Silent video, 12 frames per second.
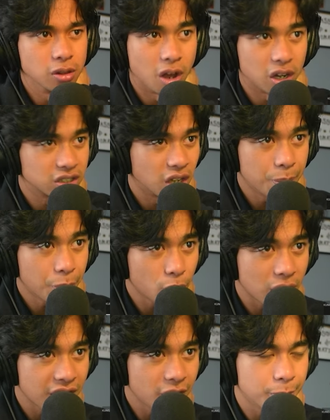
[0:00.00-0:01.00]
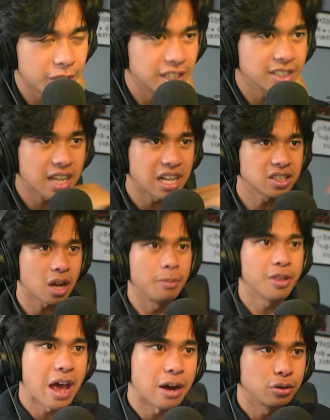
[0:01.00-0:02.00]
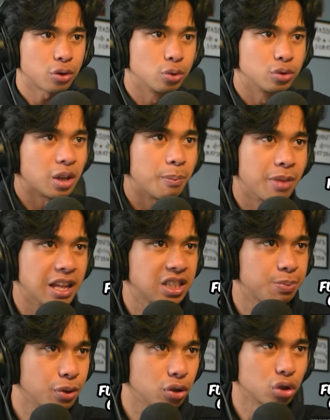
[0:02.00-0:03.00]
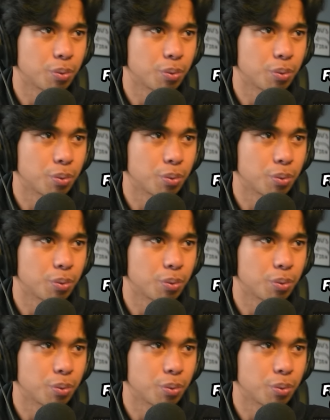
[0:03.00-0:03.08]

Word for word: locked up or whatever, but this guy's coming out through some, like, spiritual